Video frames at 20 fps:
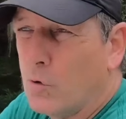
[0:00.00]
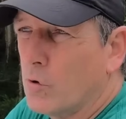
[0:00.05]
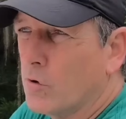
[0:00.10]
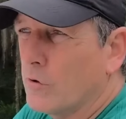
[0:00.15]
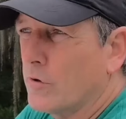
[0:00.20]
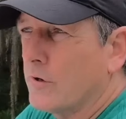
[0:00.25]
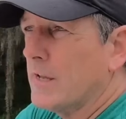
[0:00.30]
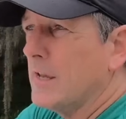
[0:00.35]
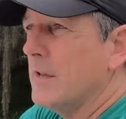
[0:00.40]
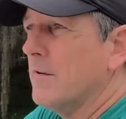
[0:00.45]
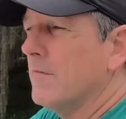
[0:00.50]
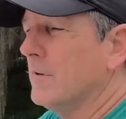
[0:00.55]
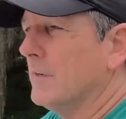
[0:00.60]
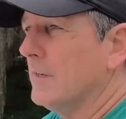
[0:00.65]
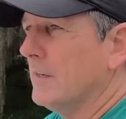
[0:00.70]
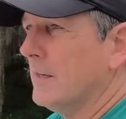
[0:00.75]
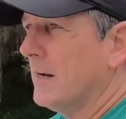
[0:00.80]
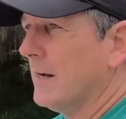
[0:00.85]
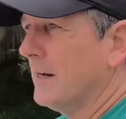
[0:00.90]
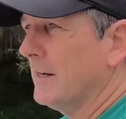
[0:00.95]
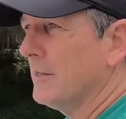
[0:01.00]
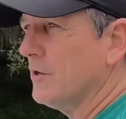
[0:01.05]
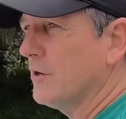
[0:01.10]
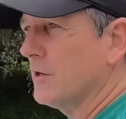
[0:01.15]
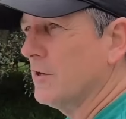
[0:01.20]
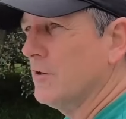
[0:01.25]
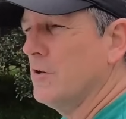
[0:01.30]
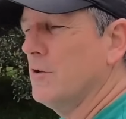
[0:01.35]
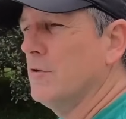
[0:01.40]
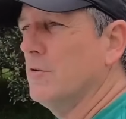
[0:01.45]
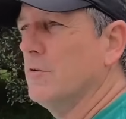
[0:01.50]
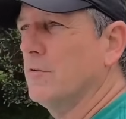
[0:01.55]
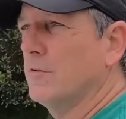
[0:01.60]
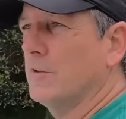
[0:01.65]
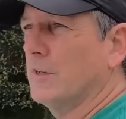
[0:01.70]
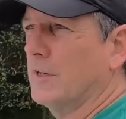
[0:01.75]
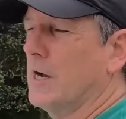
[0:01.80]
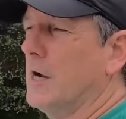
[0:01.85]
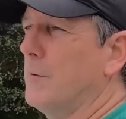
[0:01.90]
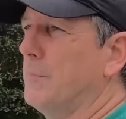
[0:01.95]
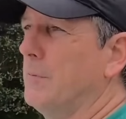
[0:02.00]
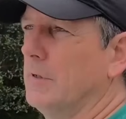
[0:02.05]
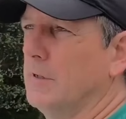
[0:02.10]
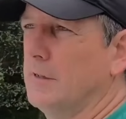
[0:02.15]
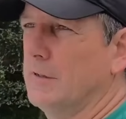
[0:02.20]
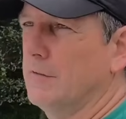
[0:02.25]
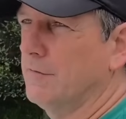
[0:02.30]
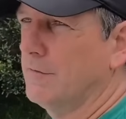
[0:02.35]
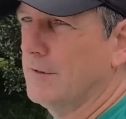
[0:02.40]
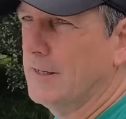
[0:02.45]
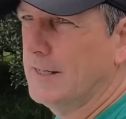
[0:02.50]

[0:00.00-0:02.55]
or even uh, you can use a couple of,